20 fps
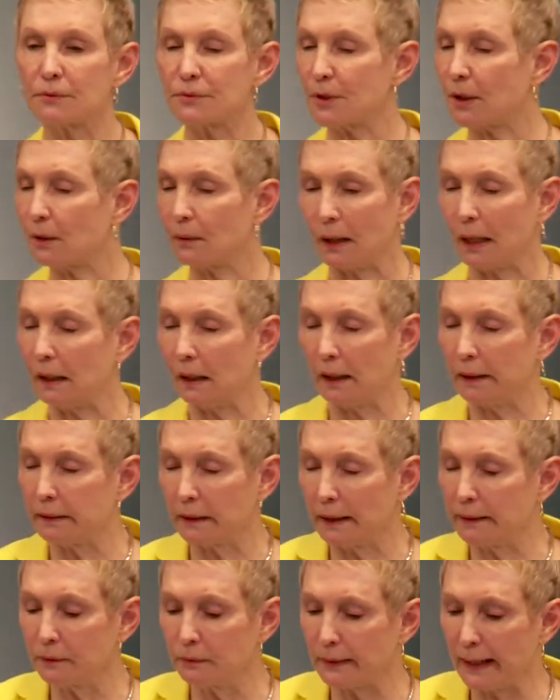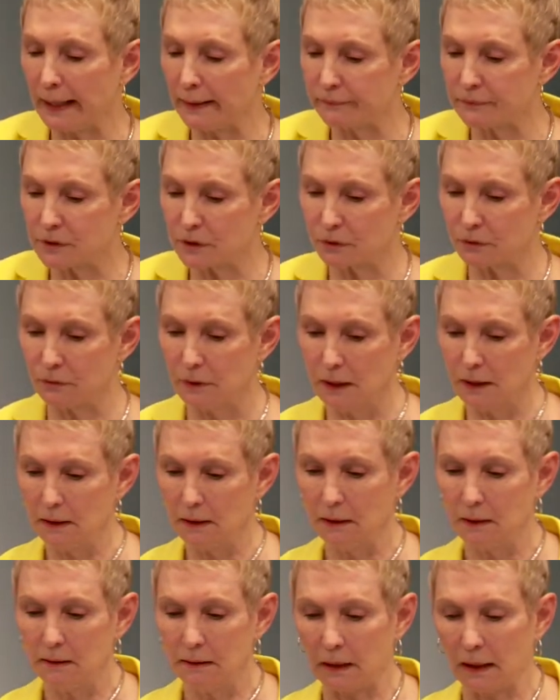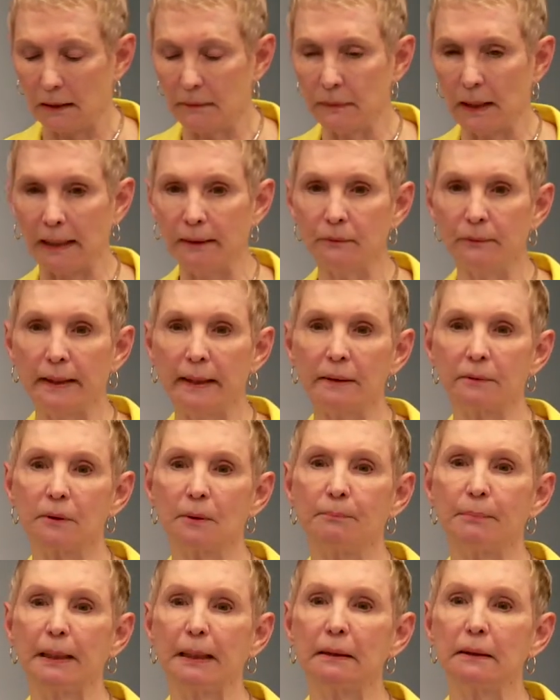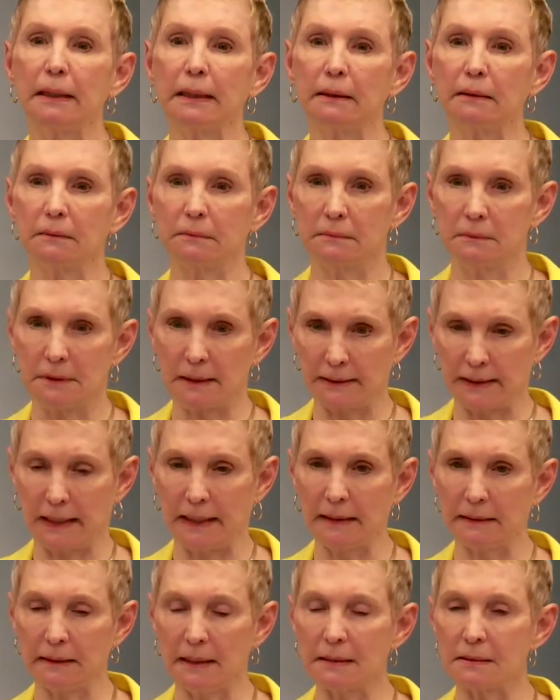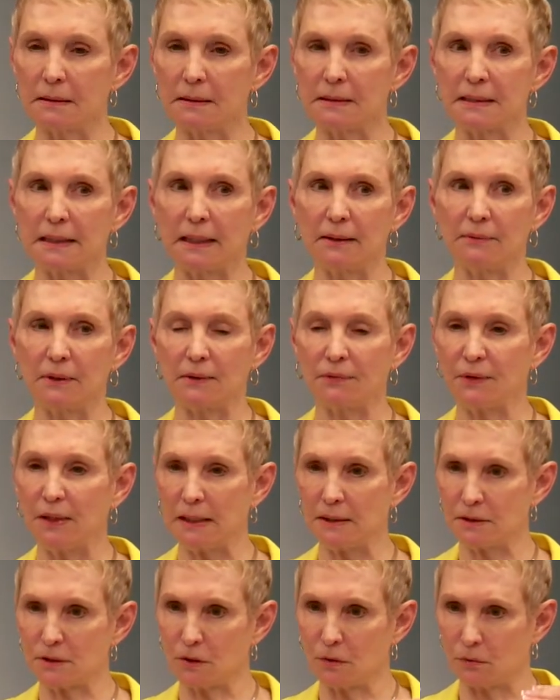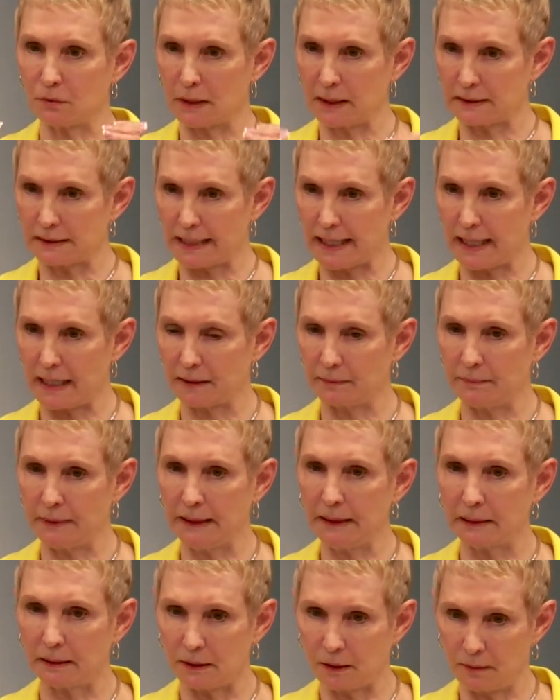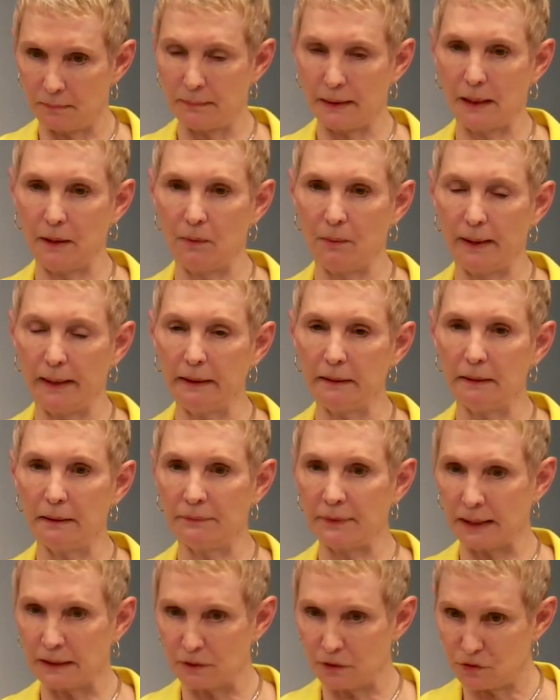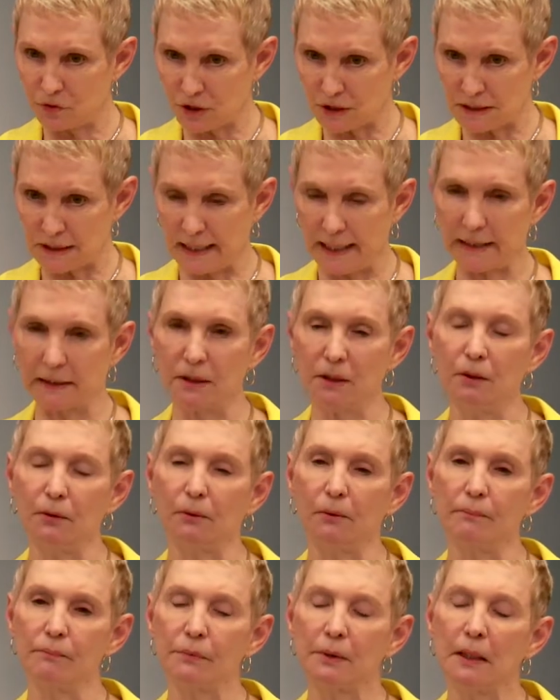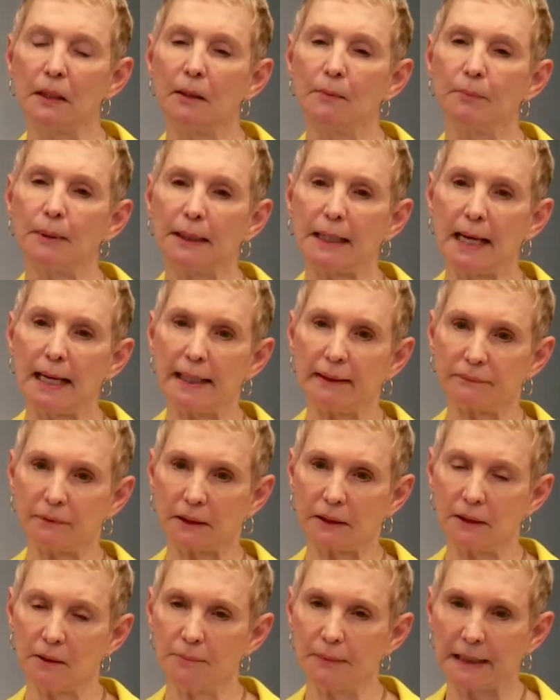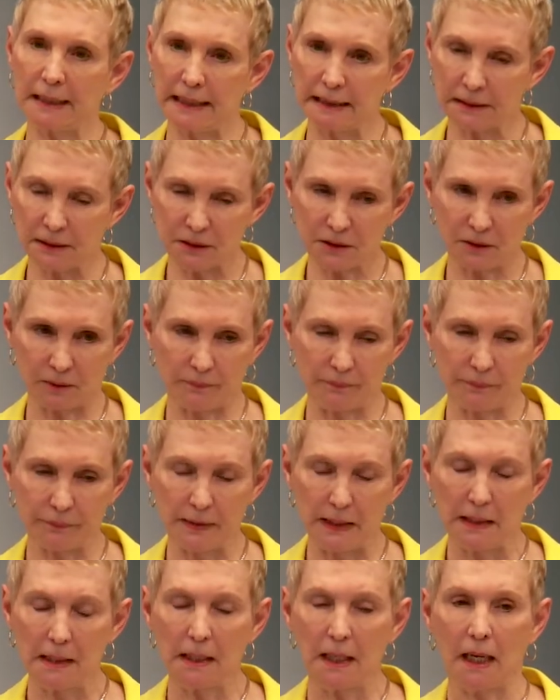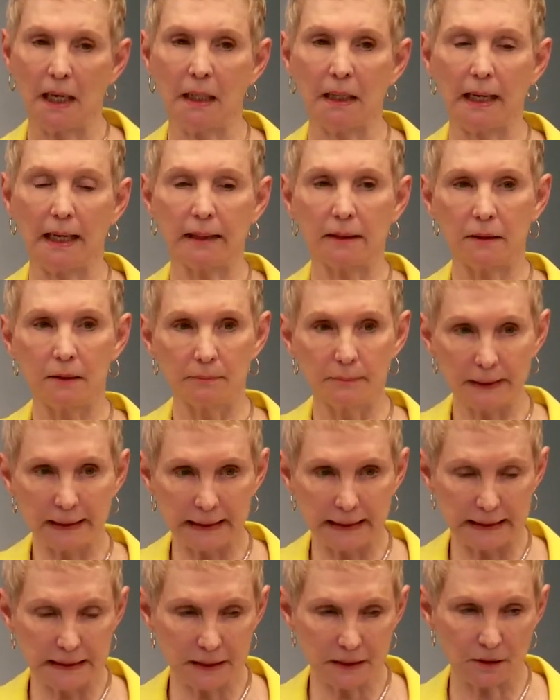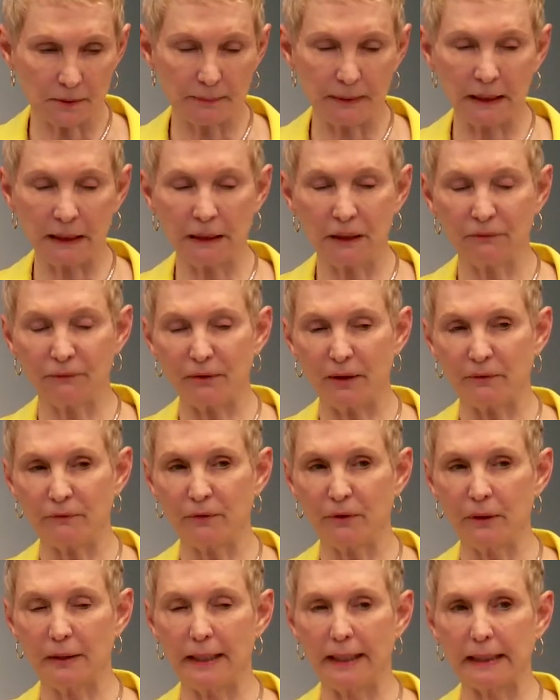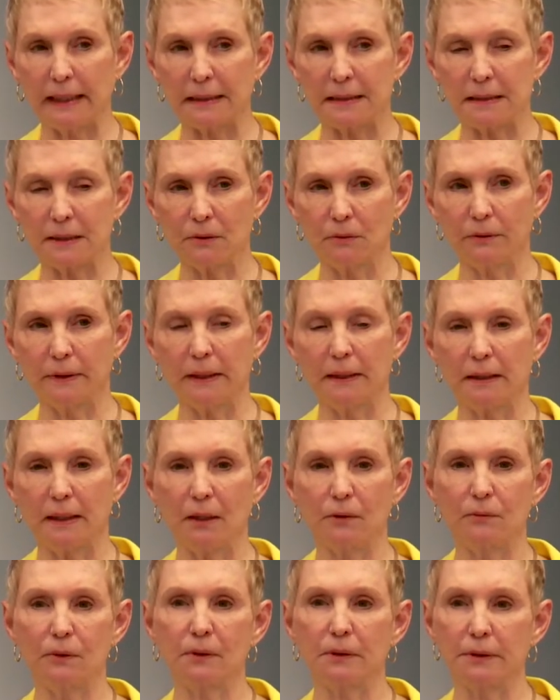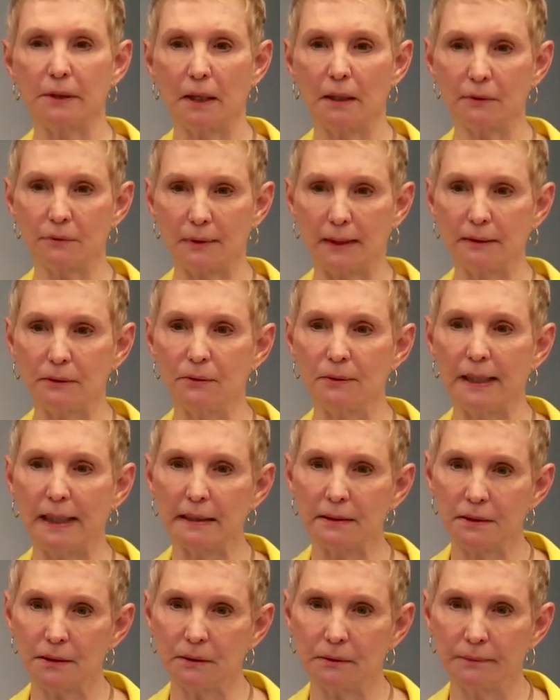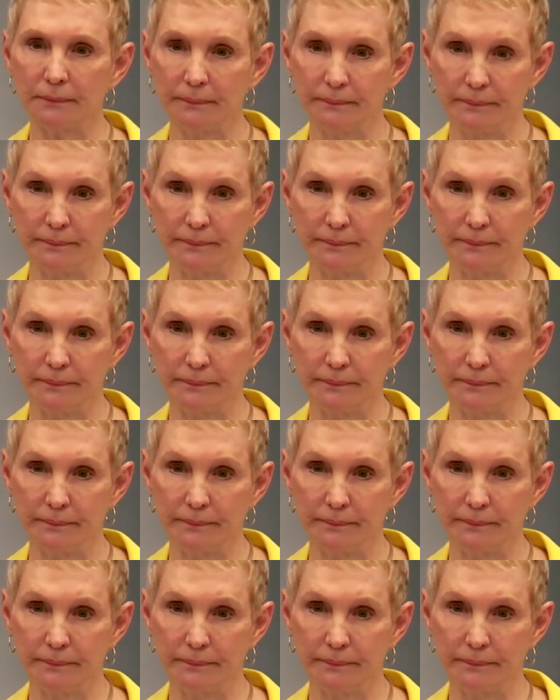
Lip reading: So I don't have to bend into that. It doesn't say that things don't attack me and come my way. They do just like you. But I have to come against them. And I come against them. And if I feel like I still need to go to the doctor, I do that too.